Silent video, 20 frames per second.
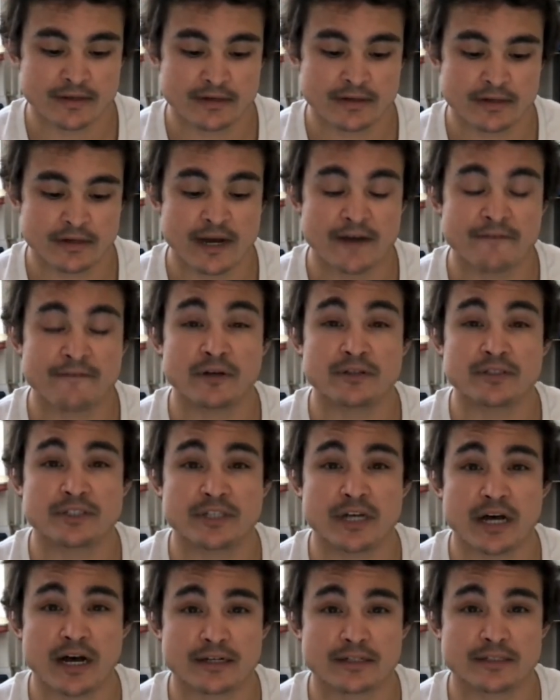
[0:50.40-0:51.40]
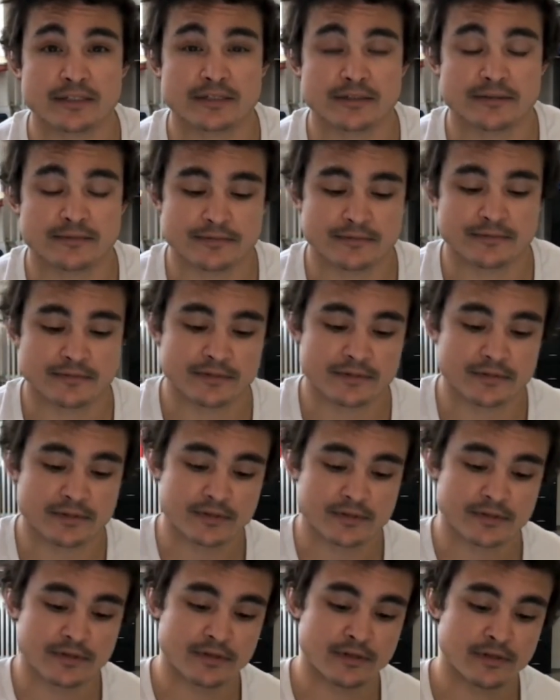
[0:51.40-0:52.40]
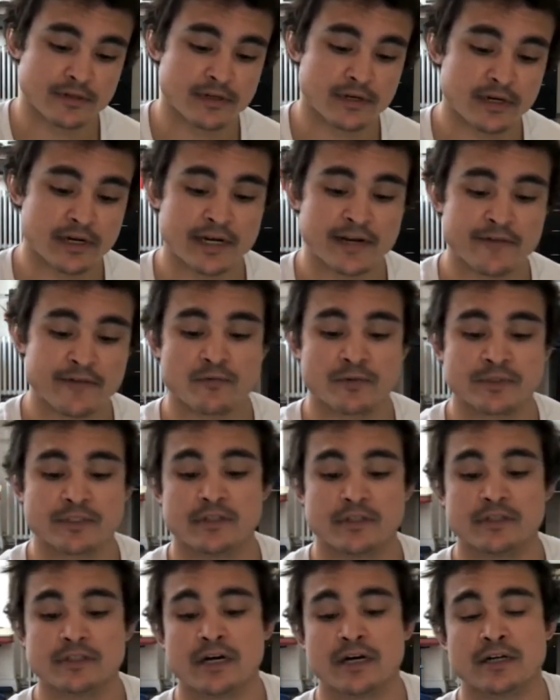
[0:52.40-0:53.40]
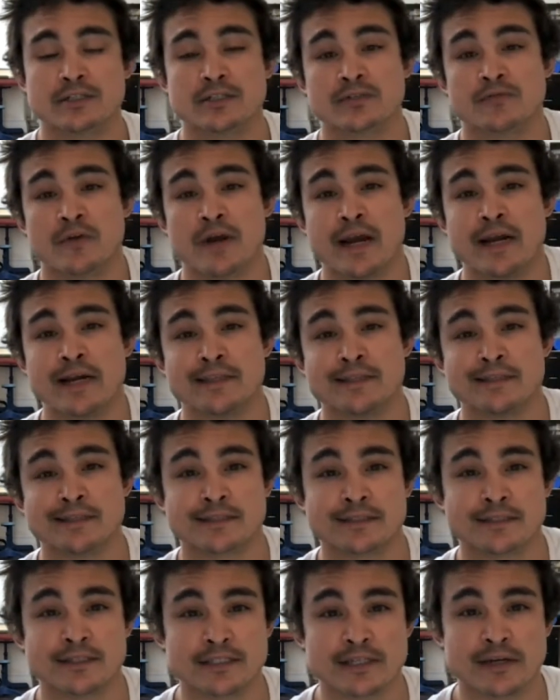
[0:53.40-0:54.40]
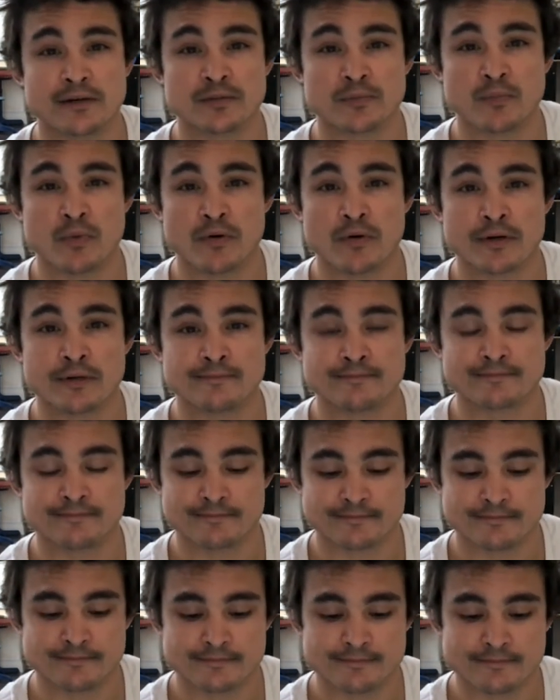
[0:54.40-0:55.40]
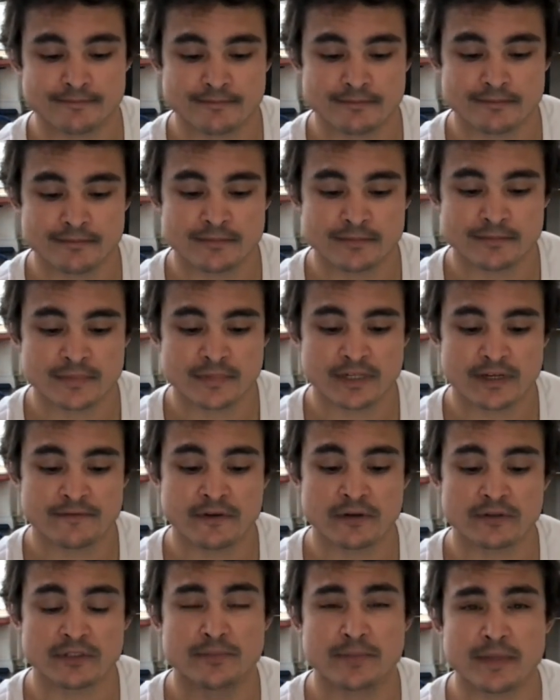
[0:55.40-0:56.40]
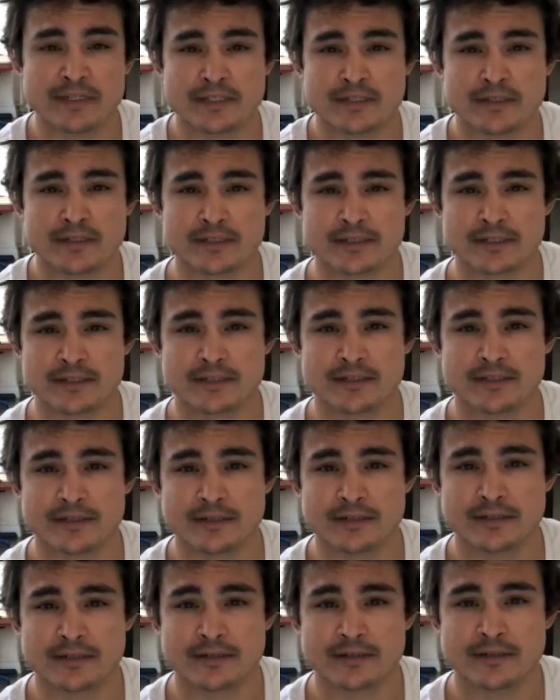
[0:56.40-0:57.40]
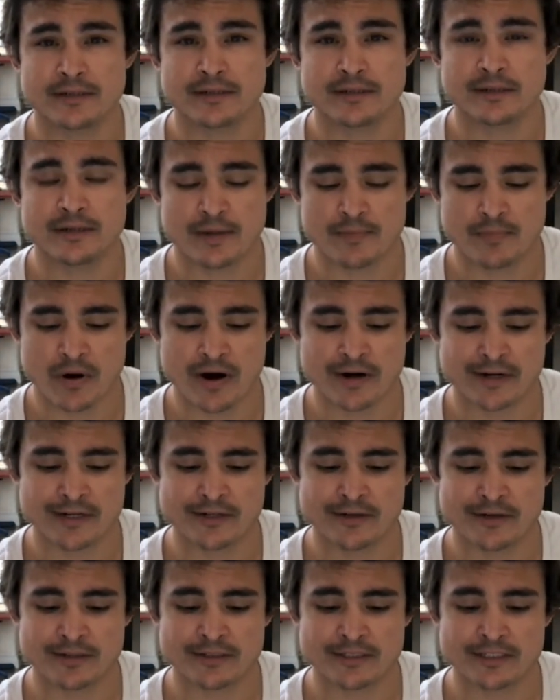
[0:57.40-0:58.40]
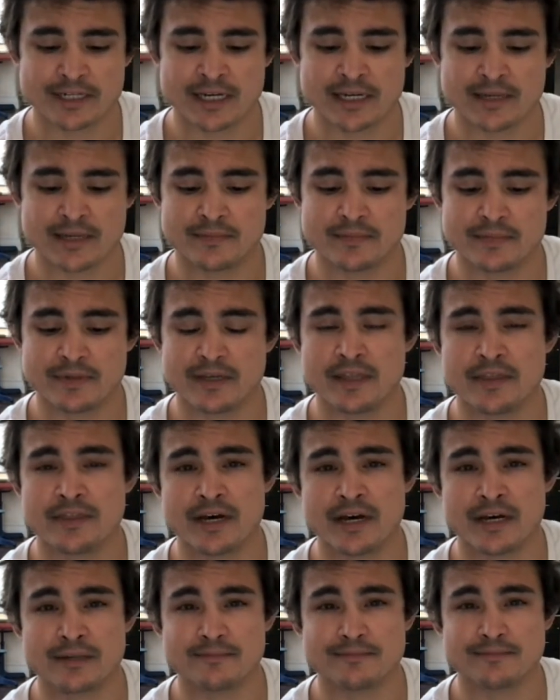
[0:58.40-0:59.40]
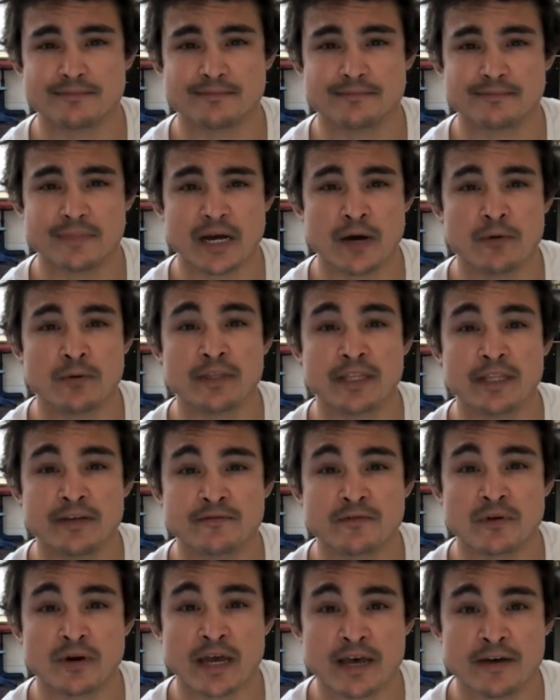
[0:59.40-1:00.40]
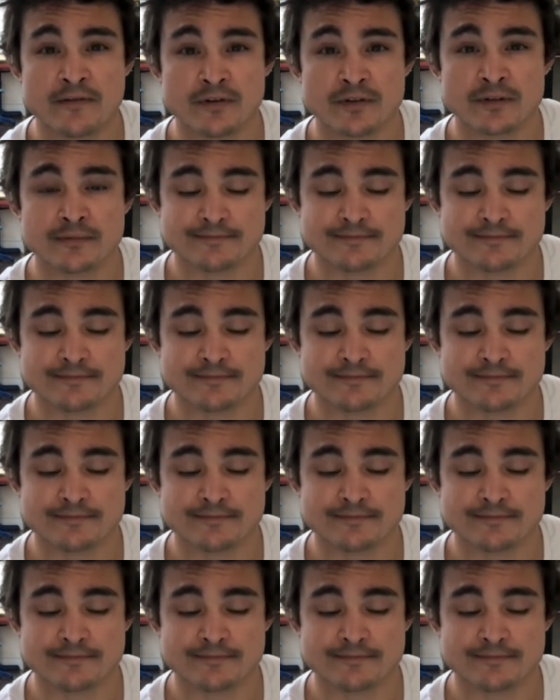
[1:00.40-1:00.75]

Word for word: I felt shocked. I never went to the doctors for anything since I was born. I felt speechless. I partied all the time and thought I would live forever.